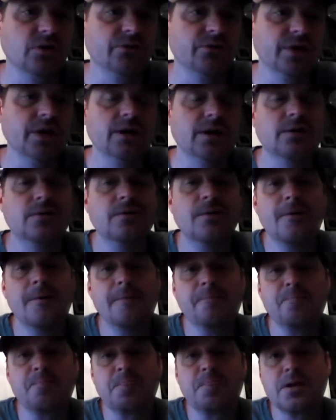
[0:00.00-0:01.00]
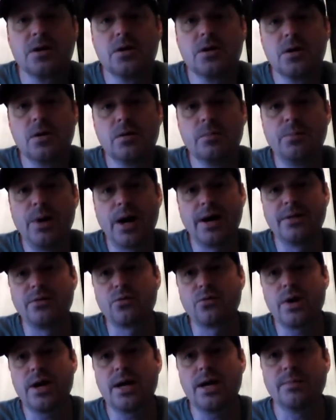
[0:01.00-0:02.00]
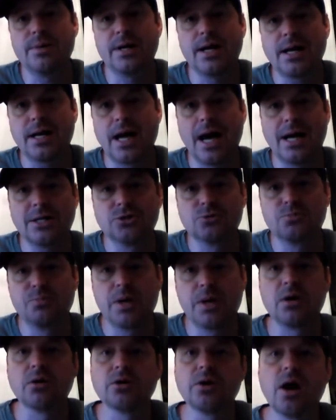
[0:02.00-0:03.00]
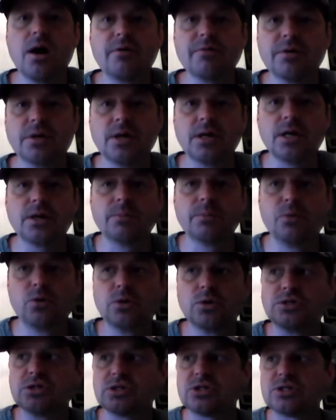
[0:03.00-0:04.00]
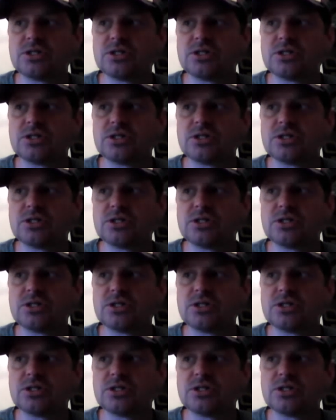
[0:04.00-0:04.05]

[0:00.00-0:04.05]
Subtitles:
there by the ramp, and I just bailed off, and the board just